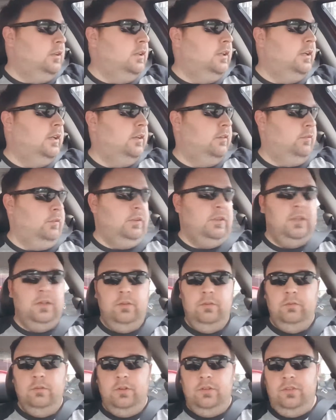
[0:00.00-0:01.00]
late. Well, I don't even
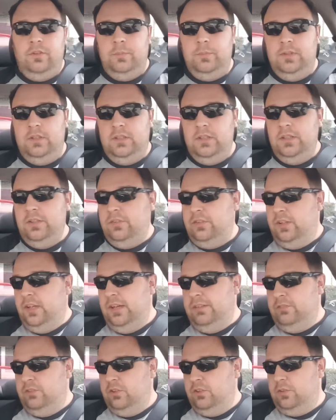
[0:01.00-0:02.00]
want to say I've been lazy. I've
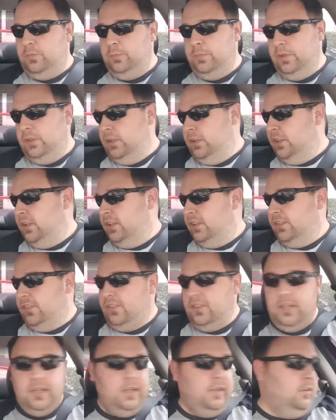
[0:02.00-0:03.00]
just been
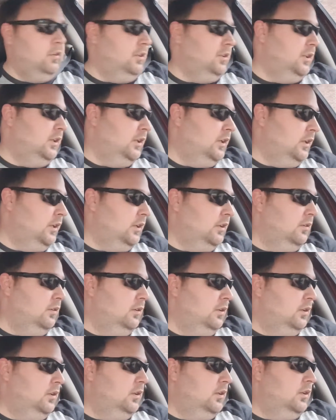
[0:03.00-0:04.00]
inside all day.
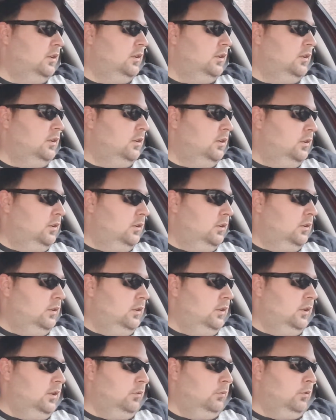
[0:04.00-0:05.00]

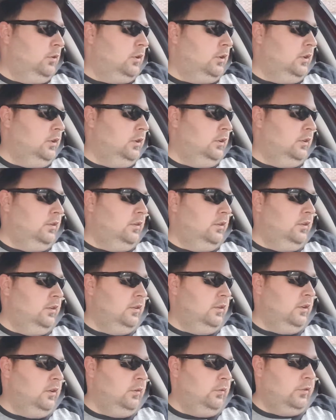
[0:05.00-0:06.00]
Now I'm working on dinner.
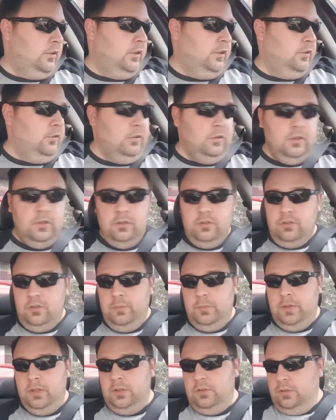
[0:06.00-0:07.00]
I was going to do laundry, but
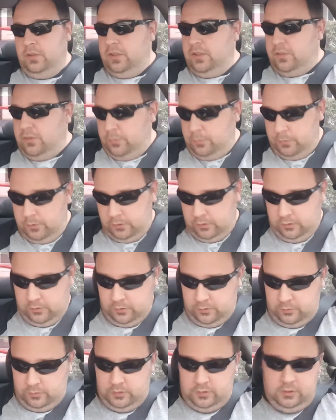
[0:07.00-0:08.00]
I'll do that tomorrow
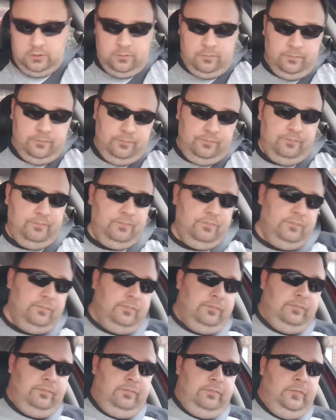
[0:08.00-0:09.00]
while
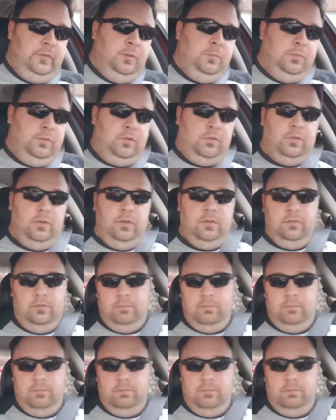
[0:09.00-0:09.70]
I'm in between